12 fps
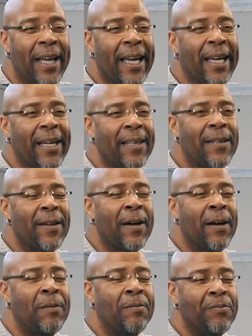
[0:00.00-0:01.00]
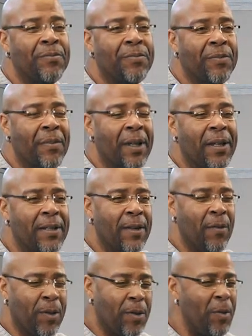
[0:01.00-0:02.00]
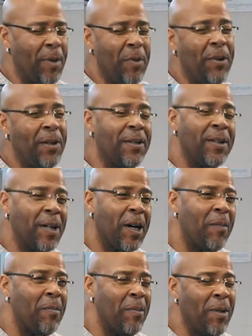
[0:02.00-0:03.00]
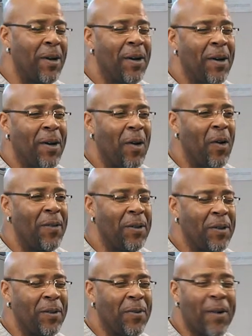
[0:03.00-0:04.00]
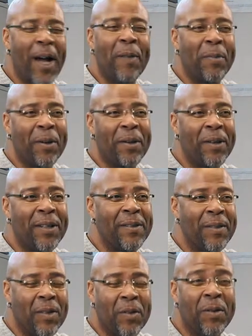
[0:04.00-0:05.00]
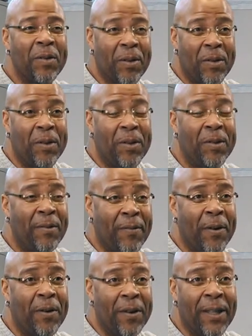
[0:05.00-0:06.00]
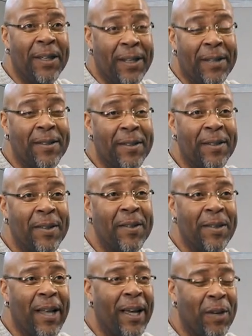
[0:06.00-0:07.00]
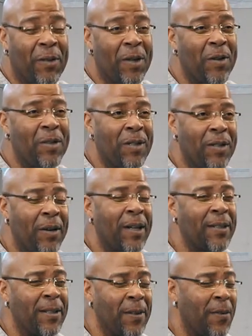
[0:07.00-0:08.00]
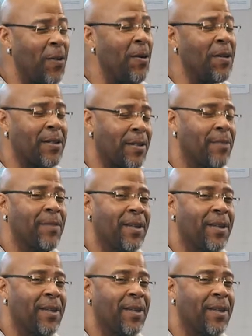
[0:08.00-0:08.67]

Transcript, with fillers: And I said, would you be willing to come over to Freiburg and do, you know, vocal clinics, you know, like you usually do? I said, of course.